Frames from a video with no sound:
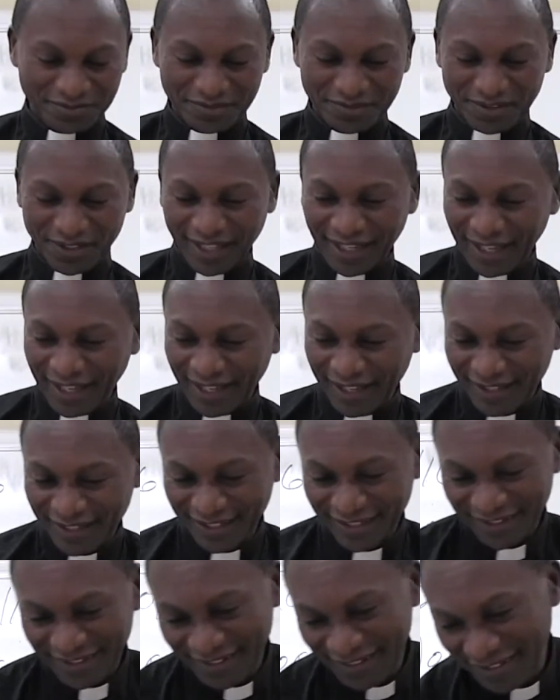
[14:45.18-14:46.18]

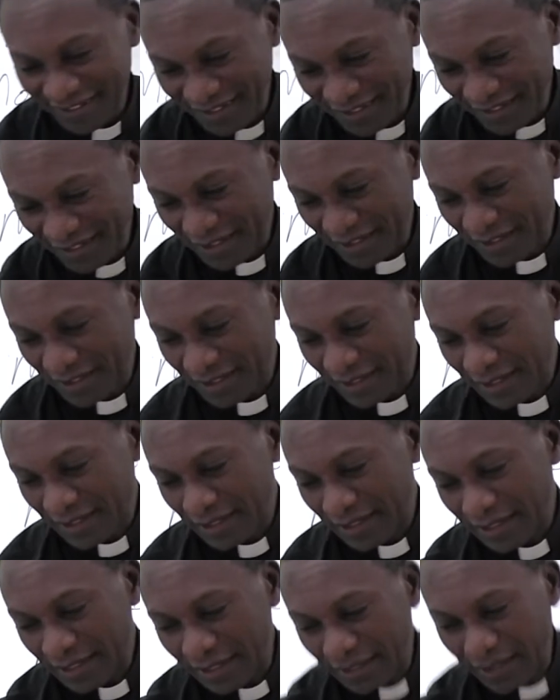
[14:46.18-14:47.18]

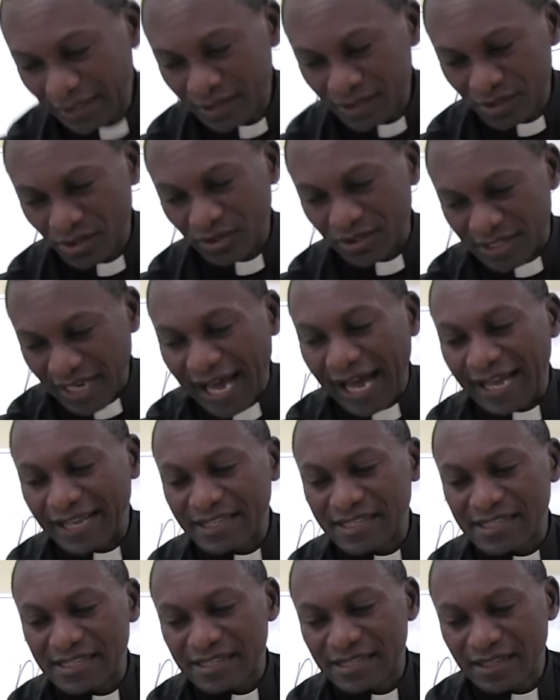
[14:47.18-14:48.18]
Okay. So
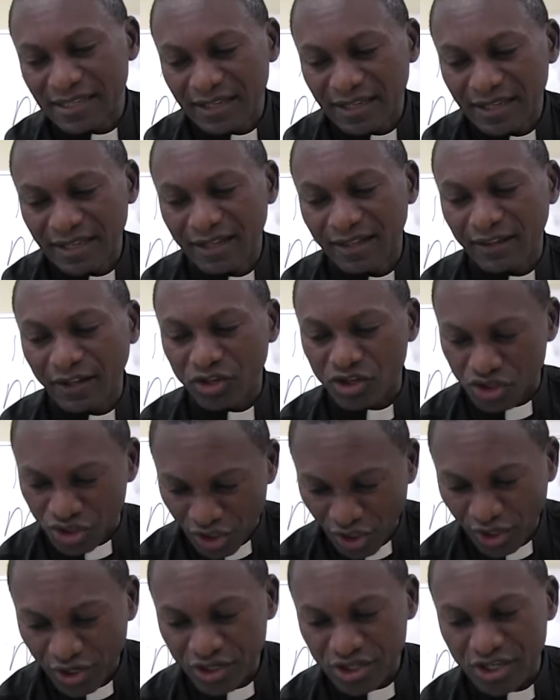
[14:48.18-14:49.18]
does the
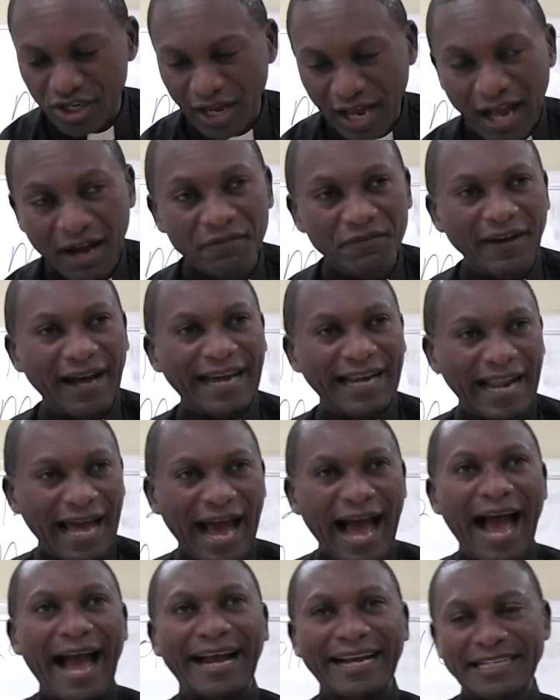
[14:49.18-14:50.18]
church have
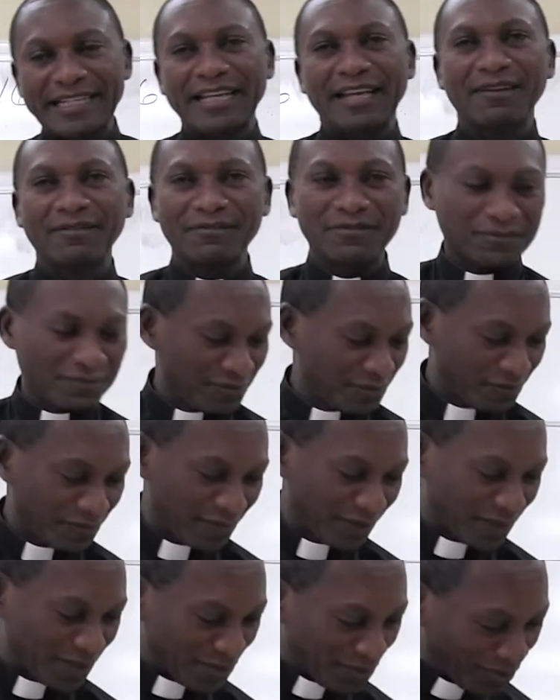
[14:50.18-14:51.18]
an active,
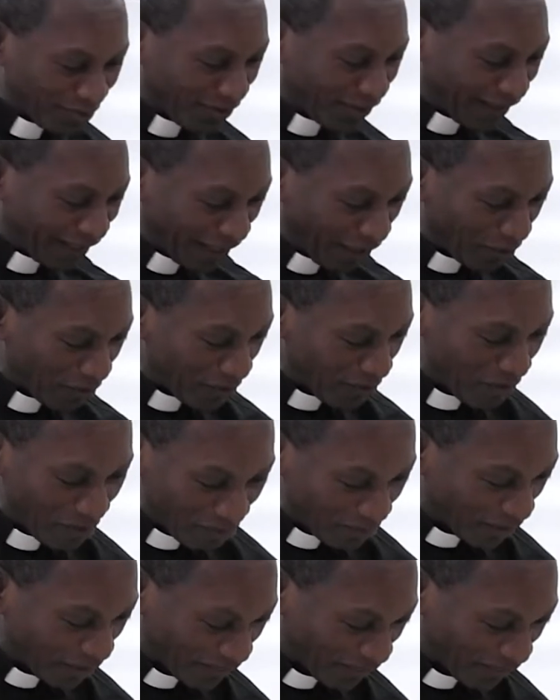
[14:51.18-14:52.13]
it's good that I remember